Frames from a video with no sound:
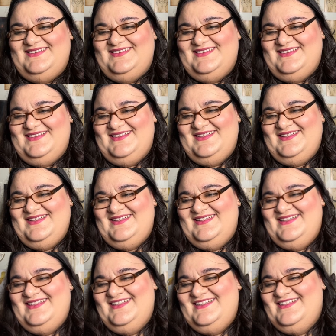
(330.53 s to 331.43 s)

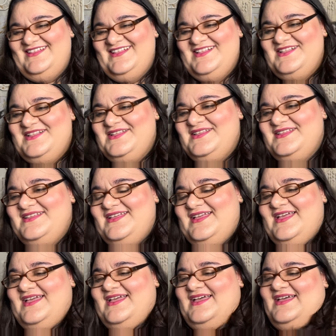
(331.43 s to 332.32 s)
Sorry.
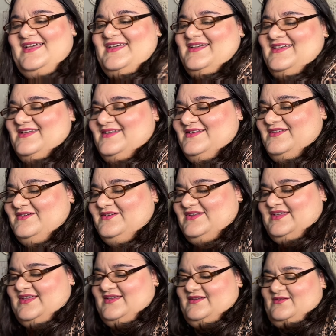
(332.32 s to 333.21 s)
uh,
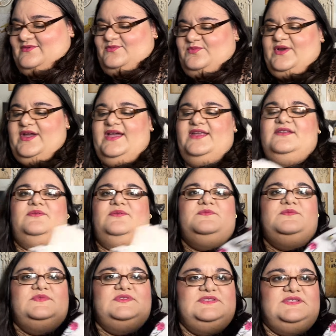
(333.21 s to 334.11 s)
okay, of
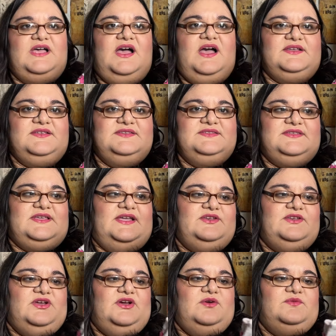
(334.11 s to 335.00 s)
random socks. I
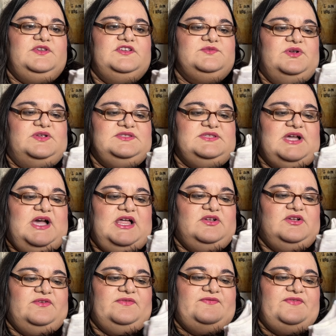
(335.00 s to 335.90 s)
know. These were
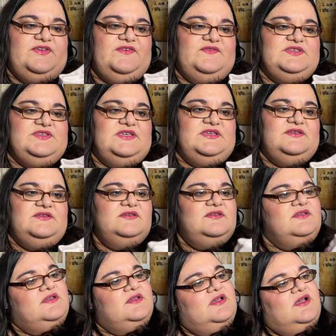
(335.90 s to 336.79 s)
$1.50.
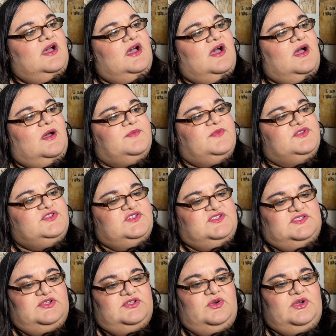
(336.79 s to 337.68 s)
Um, they're
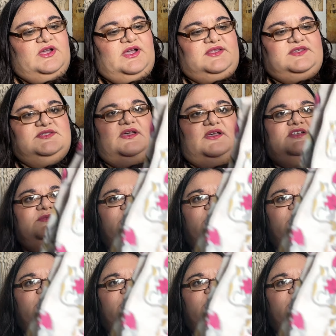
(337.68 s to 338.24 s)
just low-cut socks,